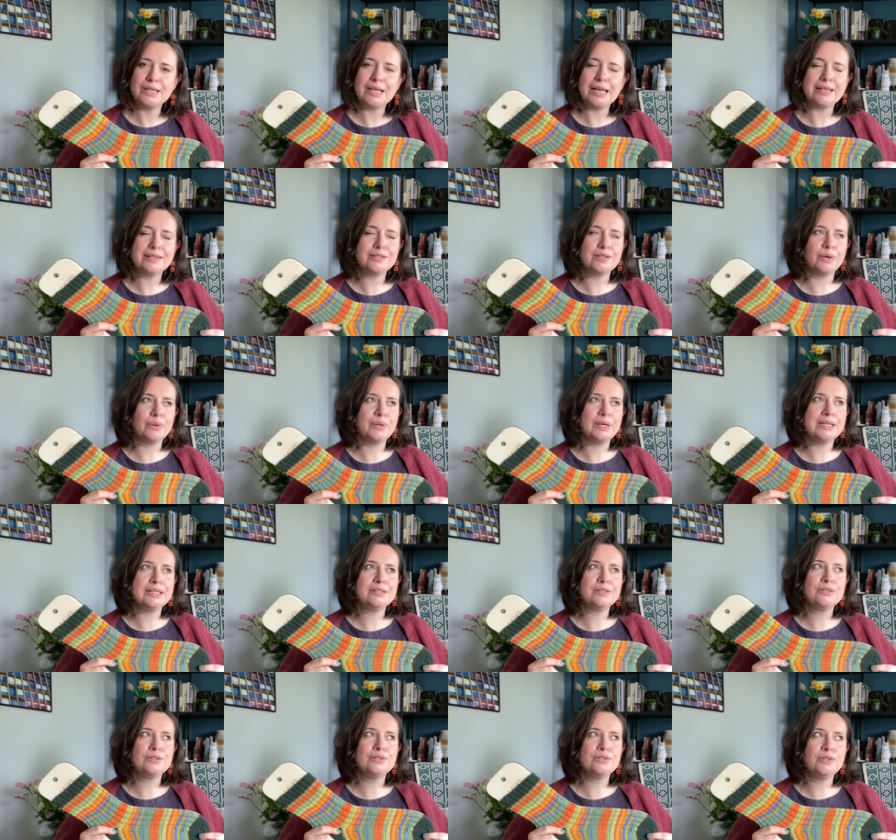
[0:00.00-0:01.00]
So it's
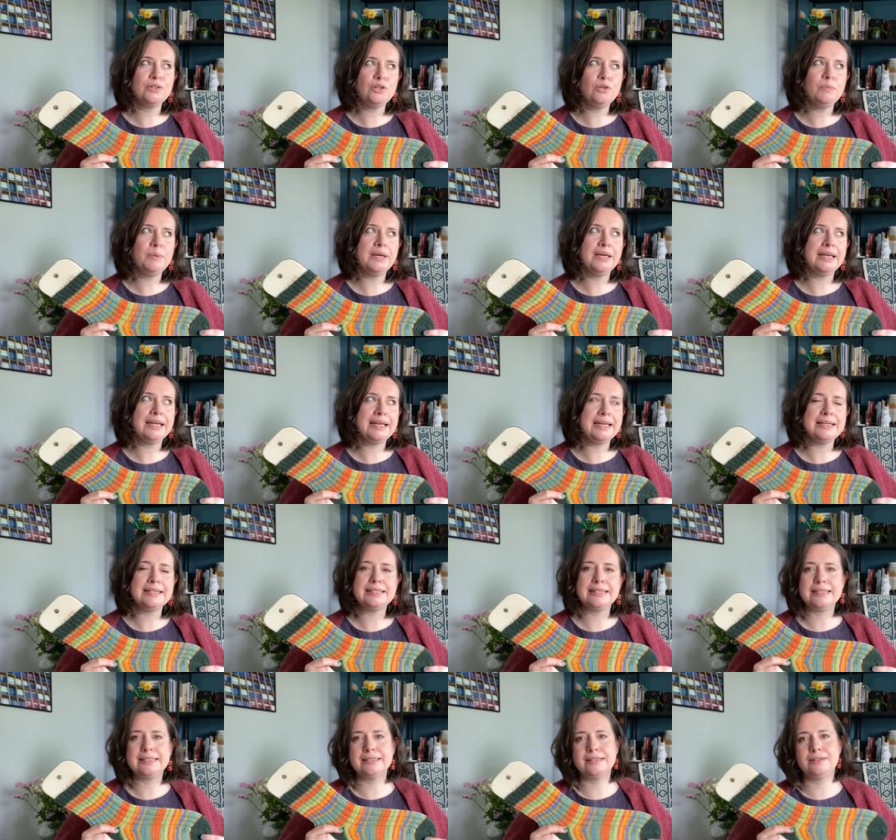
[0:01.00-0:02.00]
super
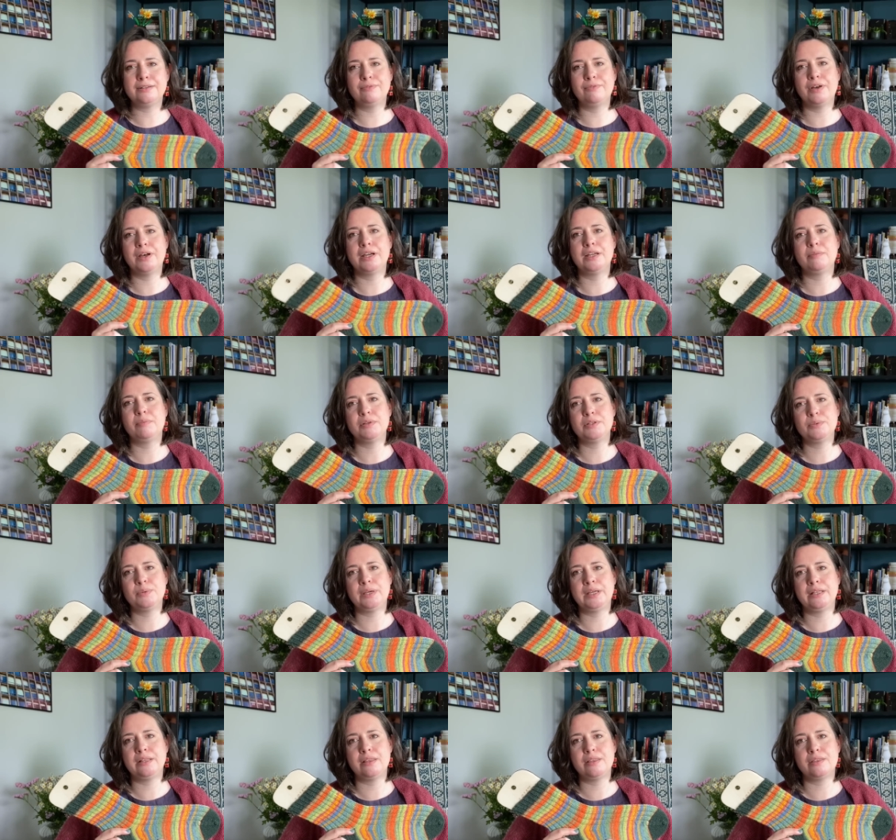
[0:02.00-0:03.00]
easy to divide
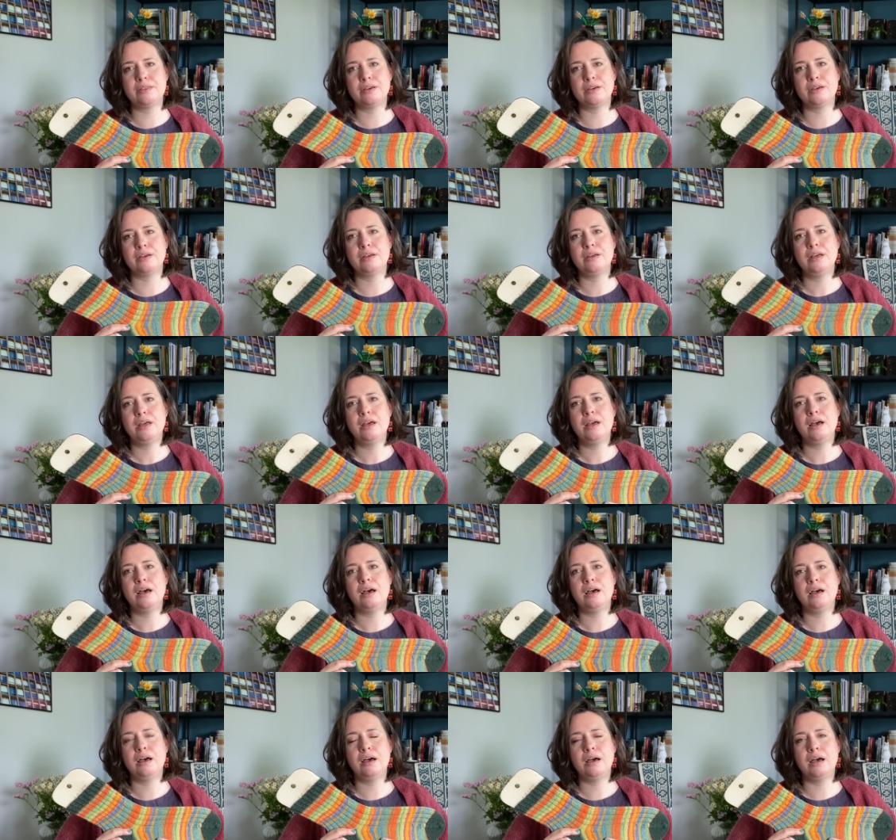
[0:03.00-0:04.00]
between the
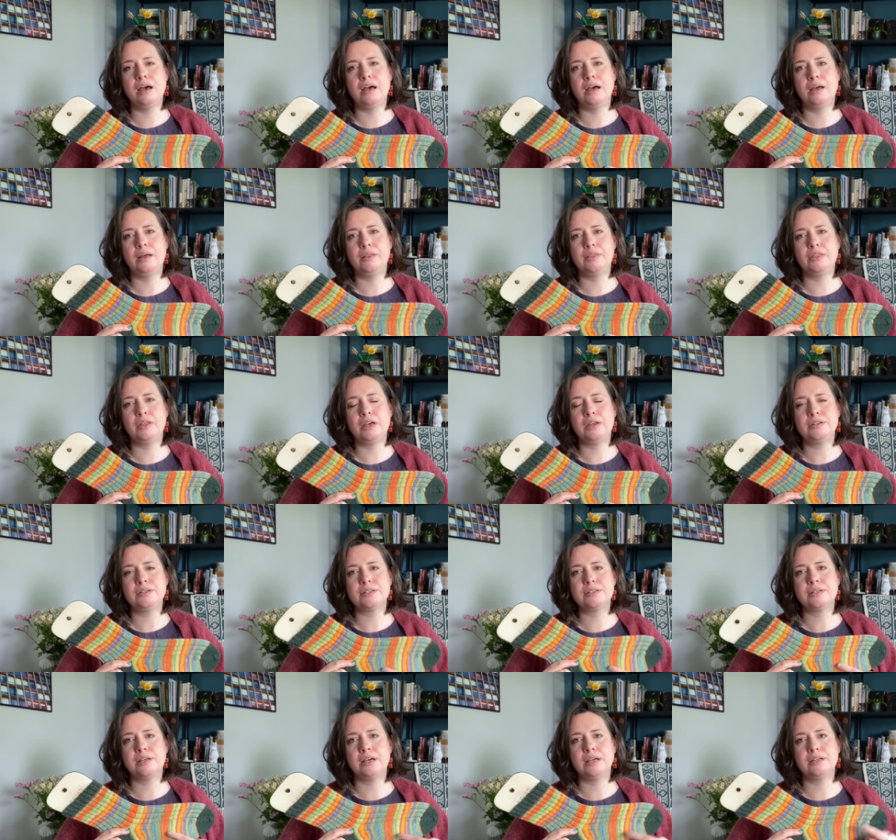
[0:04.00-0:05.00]

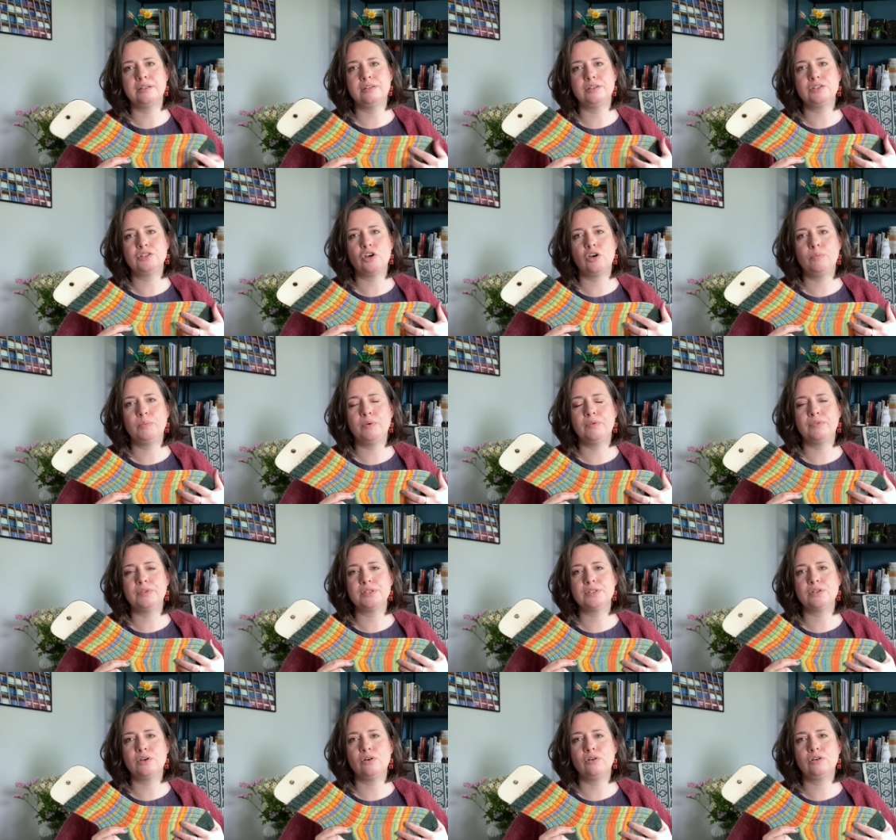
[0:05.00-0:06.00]
underside and the top of the
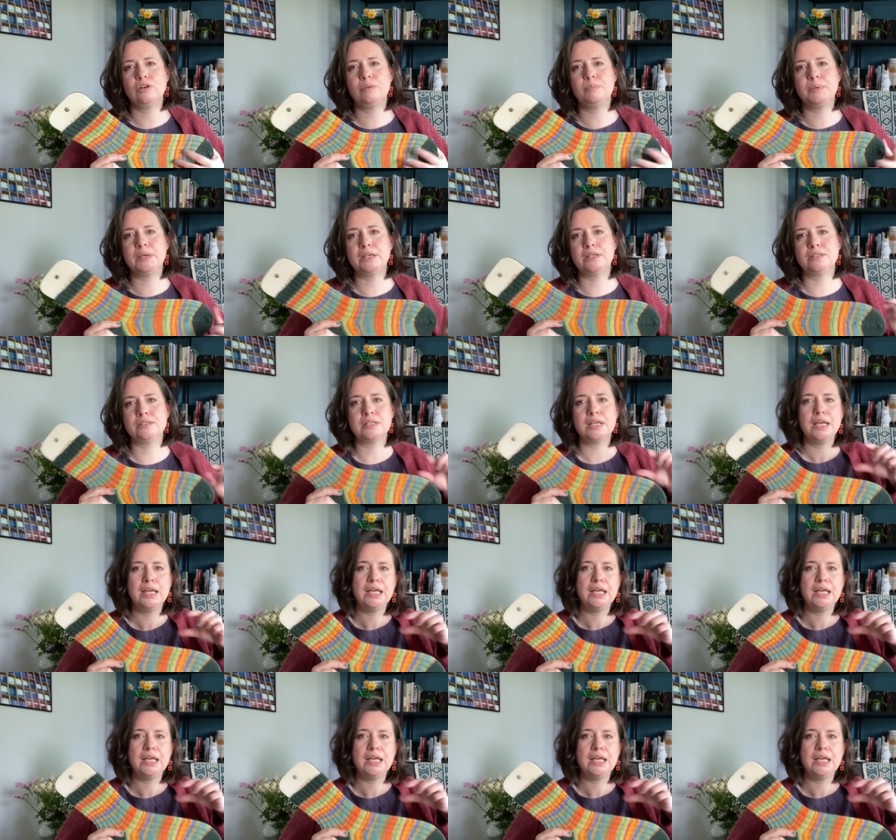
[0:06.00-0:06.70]
sock, because